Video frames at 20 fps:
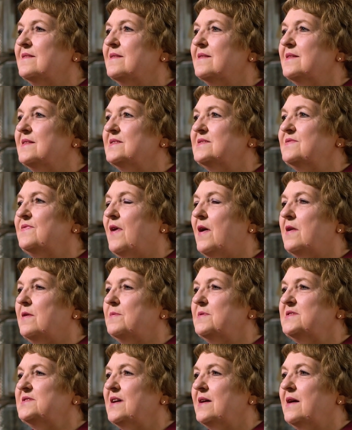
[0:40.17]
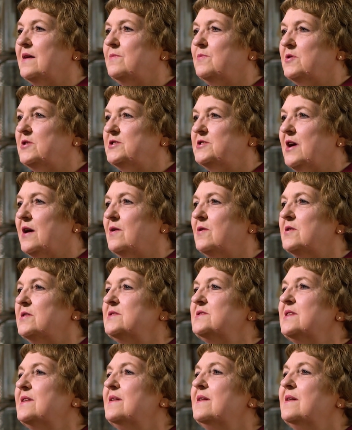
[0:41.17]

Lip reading: his father was Edward Showers.